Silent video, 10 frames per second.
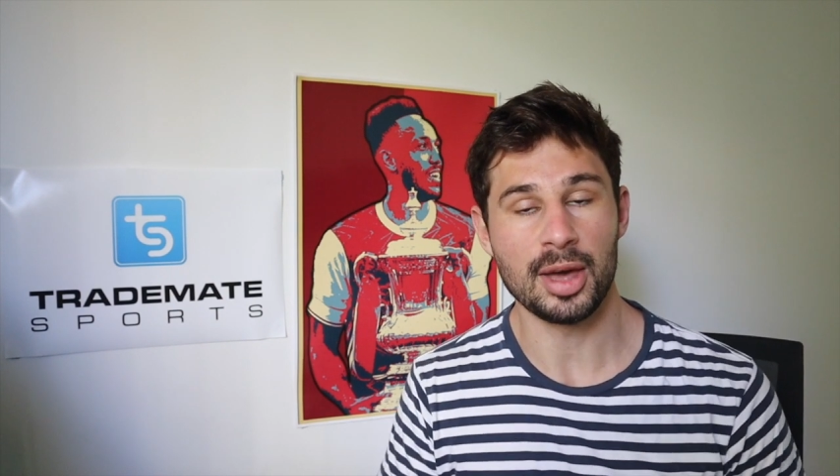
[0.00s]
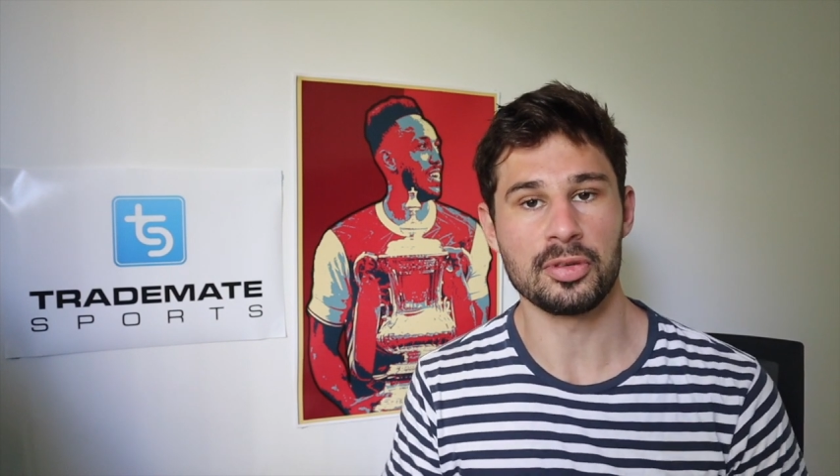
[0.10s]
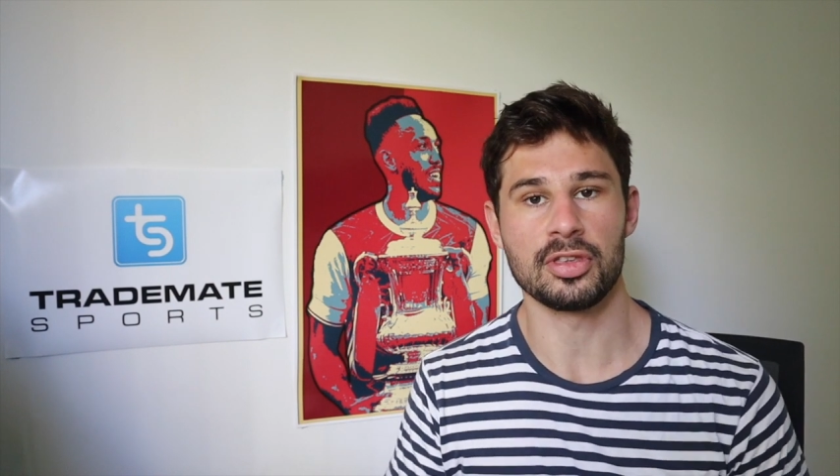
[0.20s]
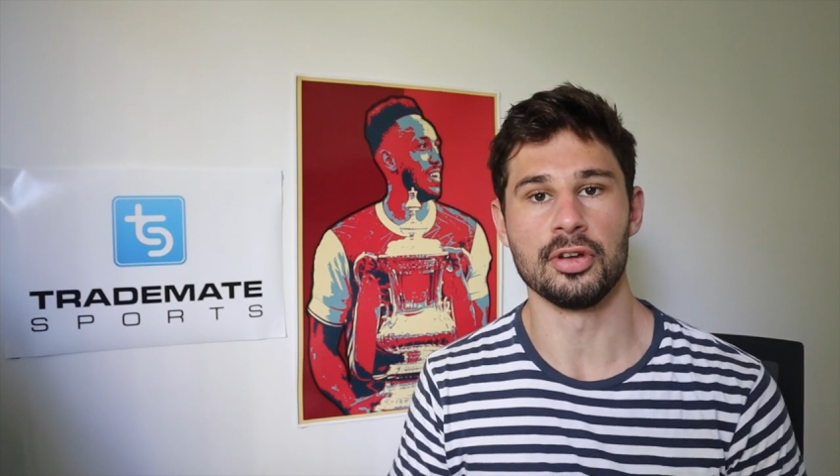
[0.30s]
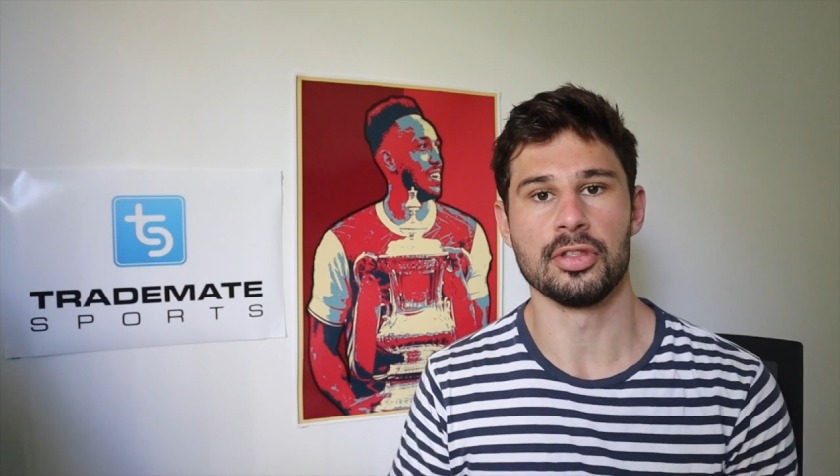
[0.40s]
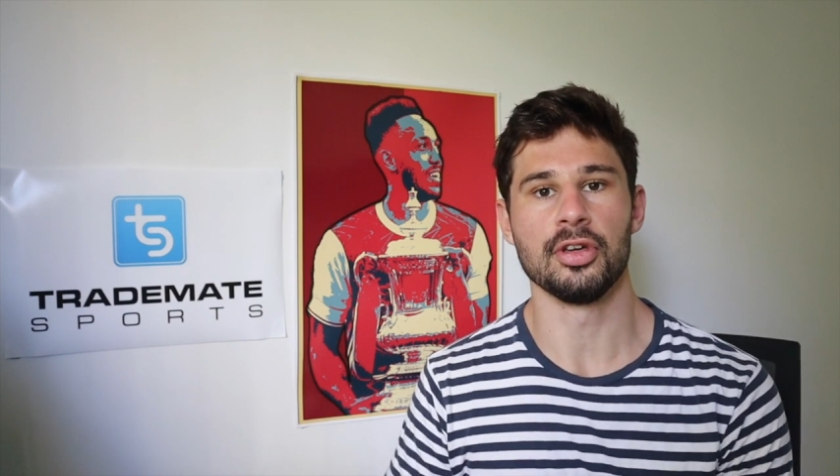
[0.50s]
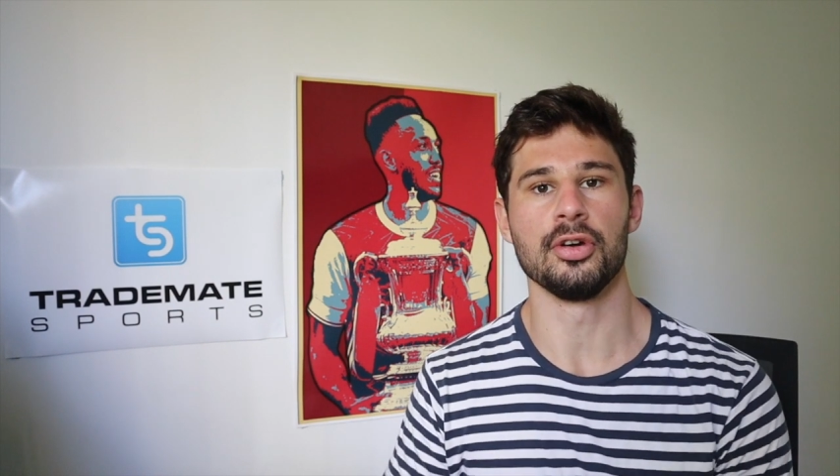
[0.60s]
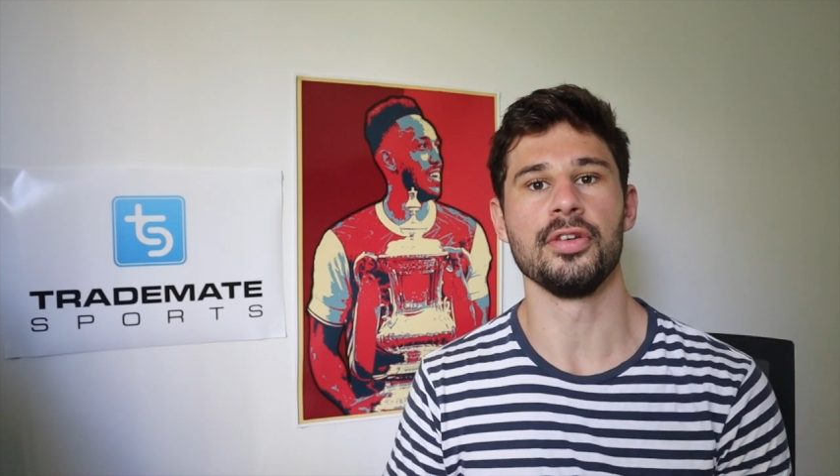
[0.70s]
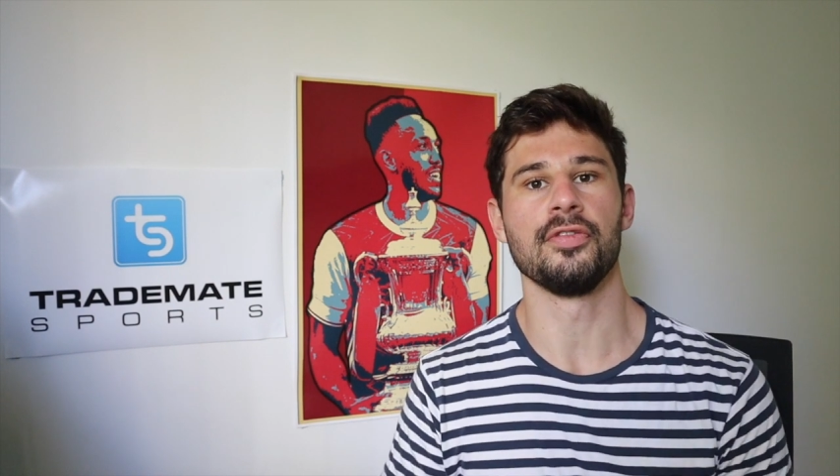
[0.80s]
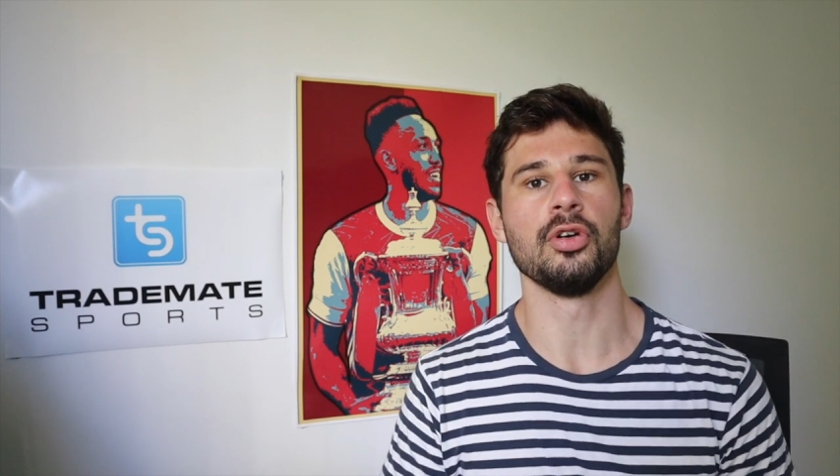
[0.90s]
episode
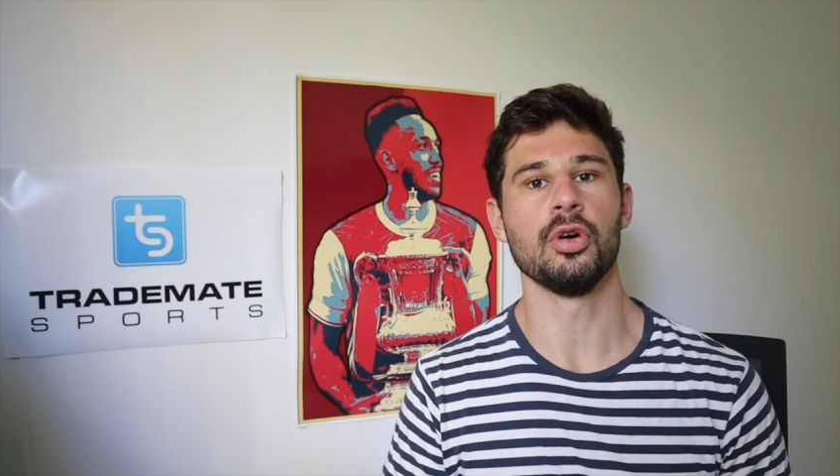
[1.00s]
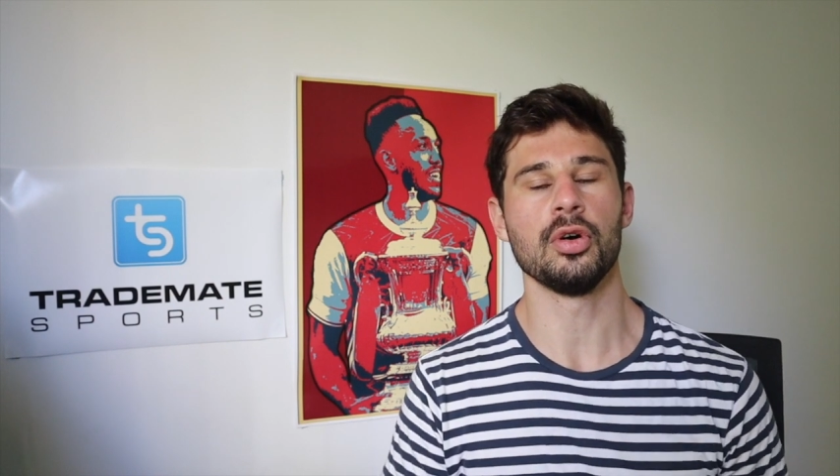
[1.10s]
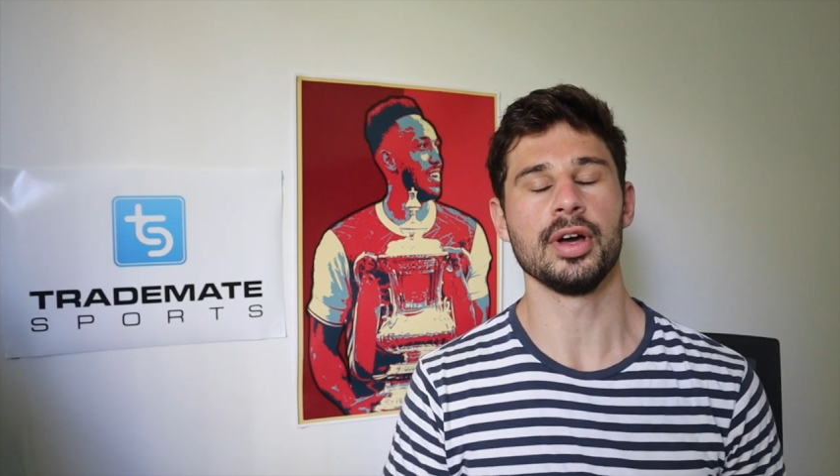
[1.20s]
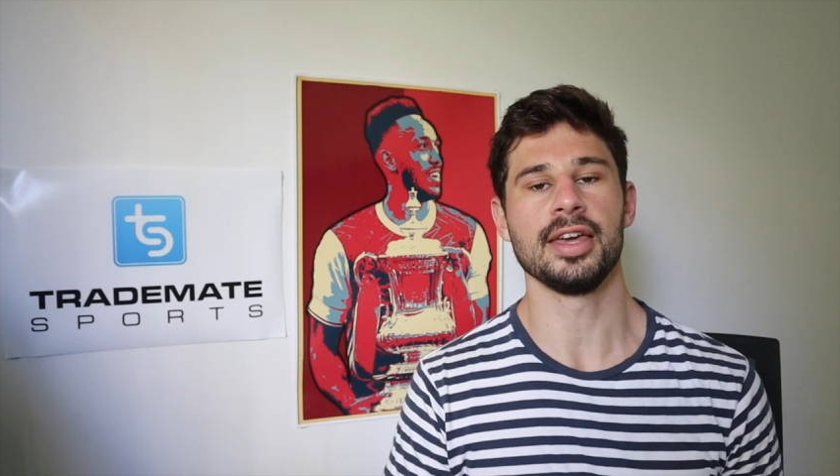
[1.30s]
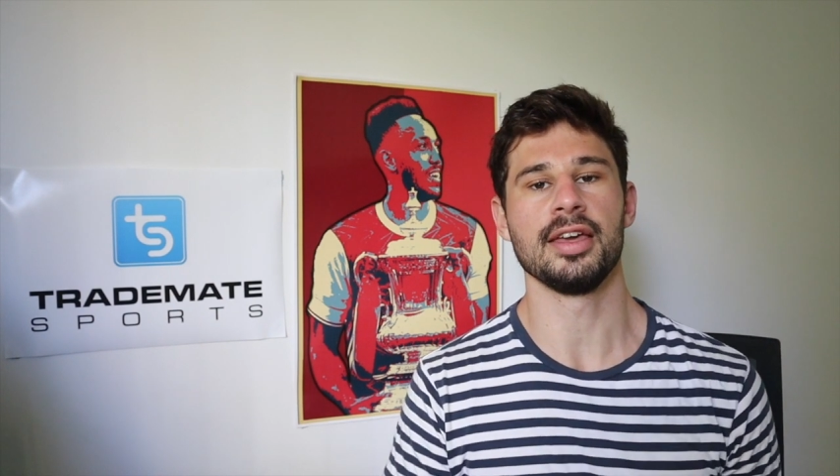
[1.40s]
34.